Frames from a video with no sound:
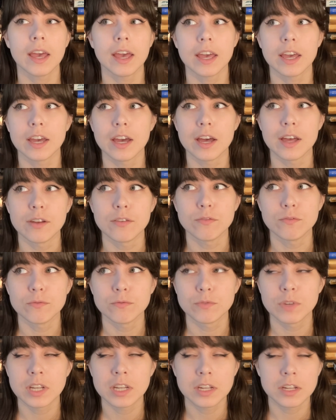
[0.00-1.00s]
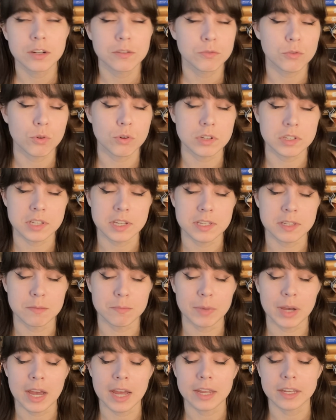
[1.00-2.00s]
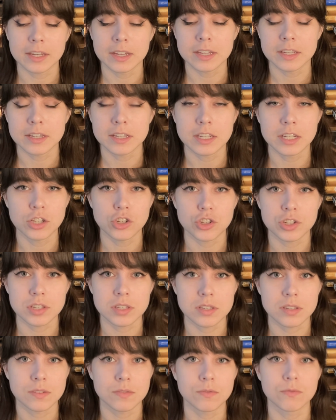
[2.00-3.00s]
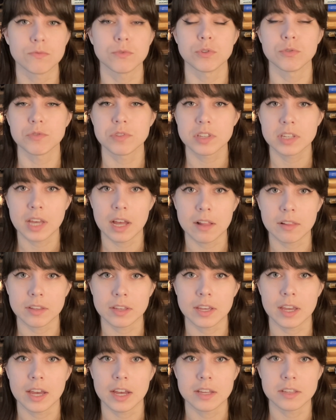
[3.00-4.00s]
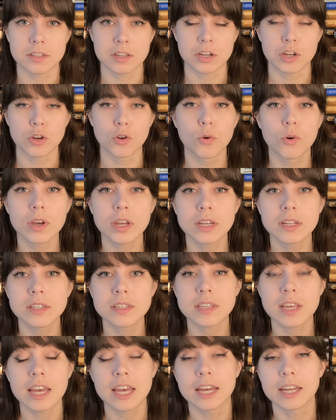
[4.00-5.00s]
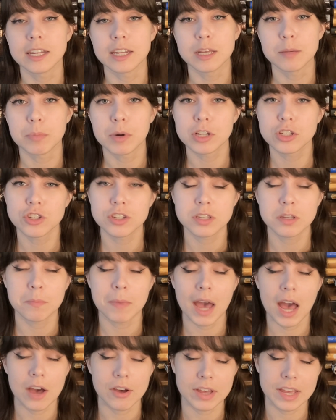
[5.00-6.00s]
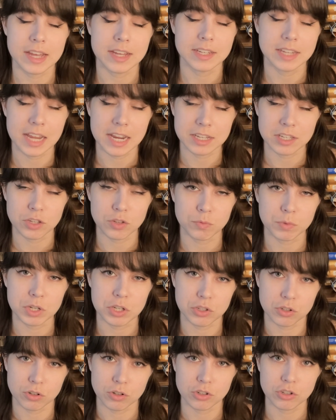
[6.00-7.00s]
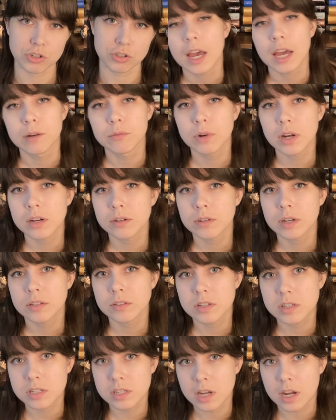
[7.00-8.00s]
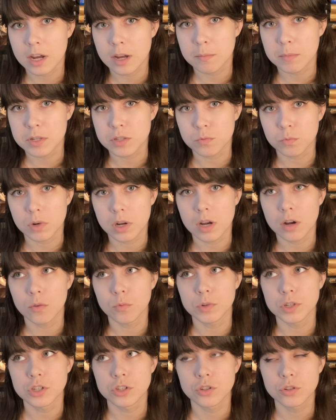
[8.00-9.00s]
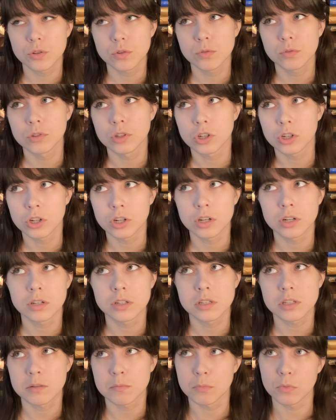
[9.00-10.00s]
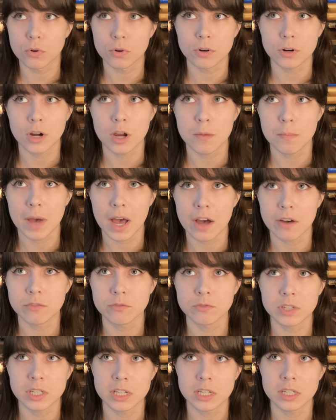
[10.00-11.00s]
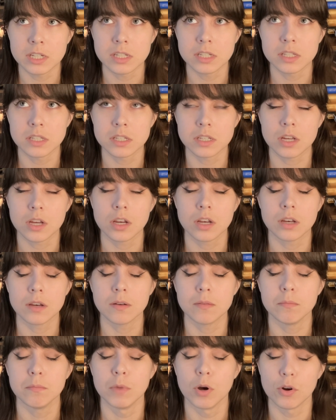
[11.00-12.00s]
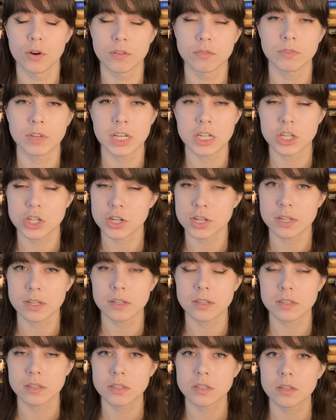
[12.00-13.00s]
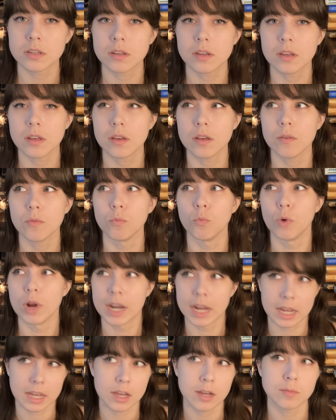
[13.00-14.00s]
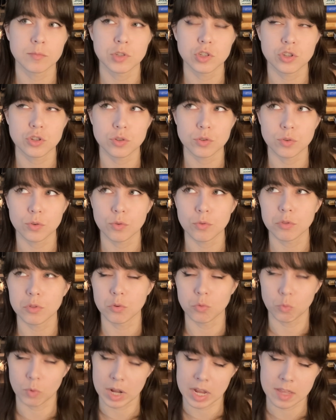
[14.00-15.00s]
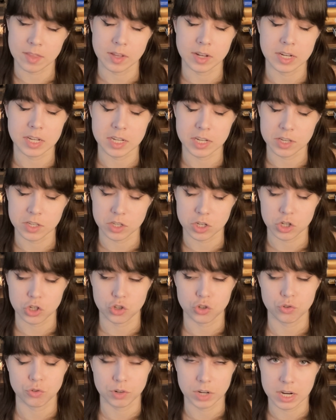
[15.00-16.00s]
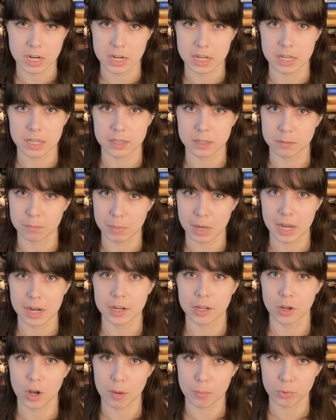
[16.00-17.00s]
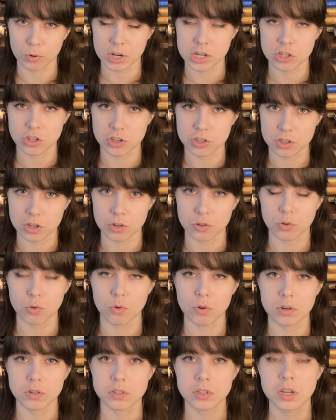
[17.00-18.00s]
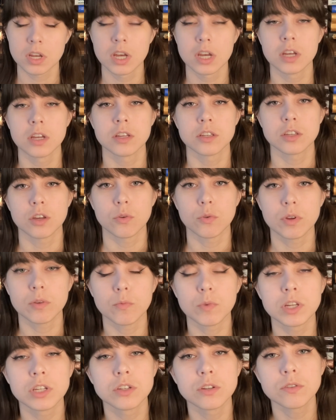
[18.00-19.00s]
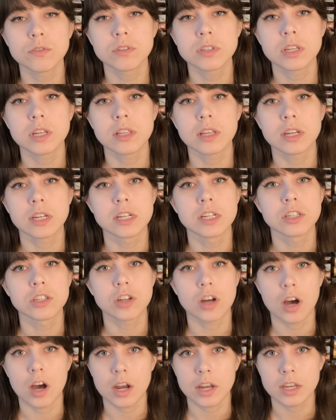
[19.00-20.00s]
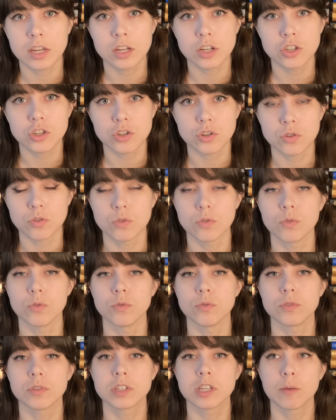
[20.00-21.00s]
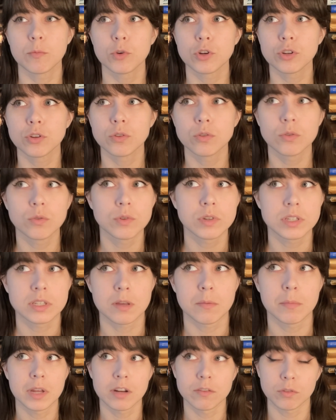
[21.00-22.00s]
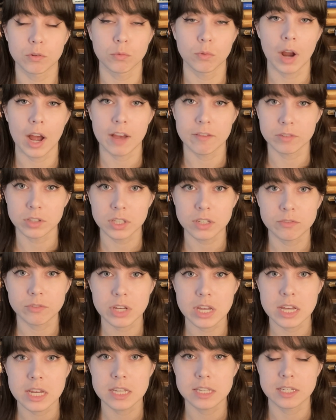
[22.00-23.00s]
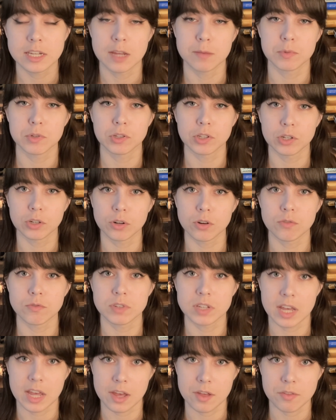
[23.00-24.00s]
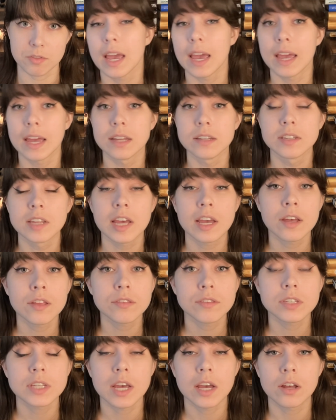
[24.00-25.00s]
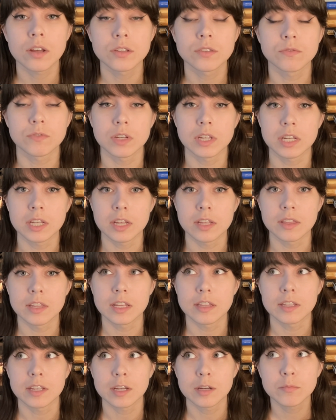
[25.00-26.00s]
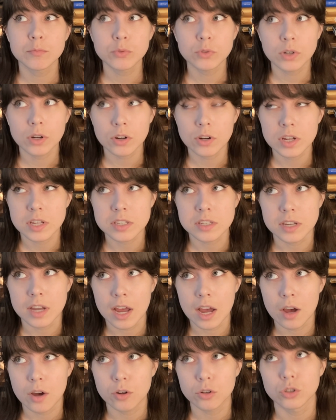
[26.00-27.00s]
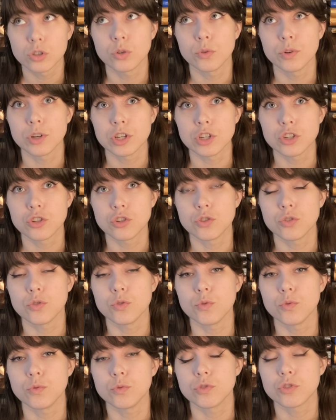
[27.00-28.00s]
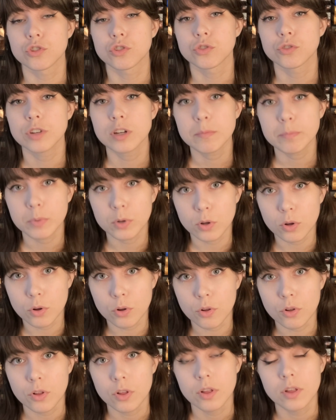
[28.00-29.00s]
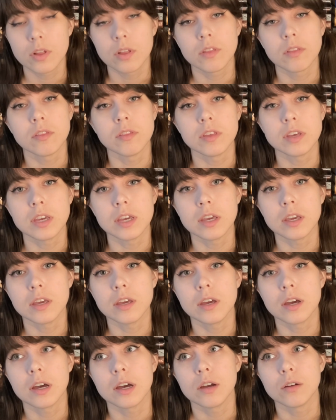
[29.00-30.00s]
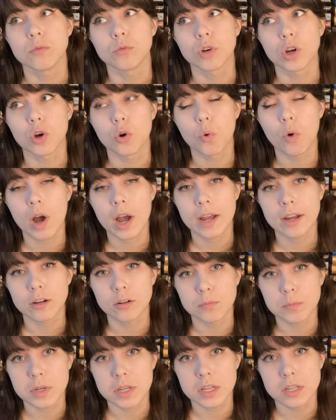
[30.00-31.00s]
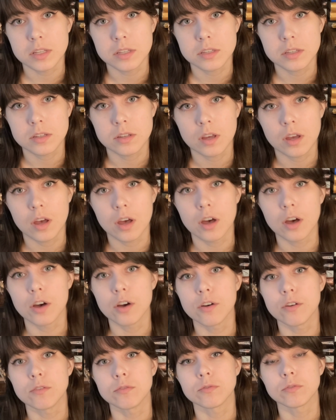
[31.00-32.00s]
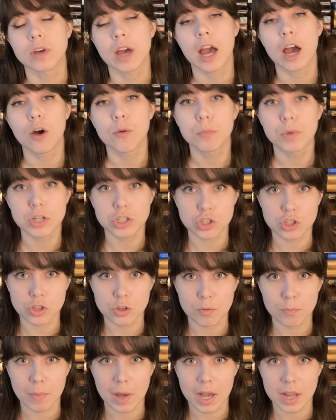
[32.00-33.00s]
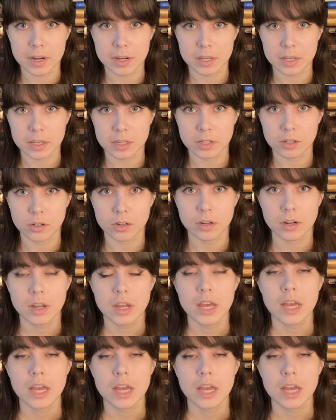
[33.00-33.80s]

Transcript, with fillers: And Vidian, of course, isn't buying it. He just views Skelly as an annoyance, and he punches him out and takes his research. And right around this time as well, we do learn some more about Vidian's motivations when it comes to the way that he's treating the mining operations on Gorse. So we do see that he's talking to someone who is a of a rival of his named Lero Danth. And Danth tells Vidian that the Emperor is now going to triple the requirements of how much they're mining here.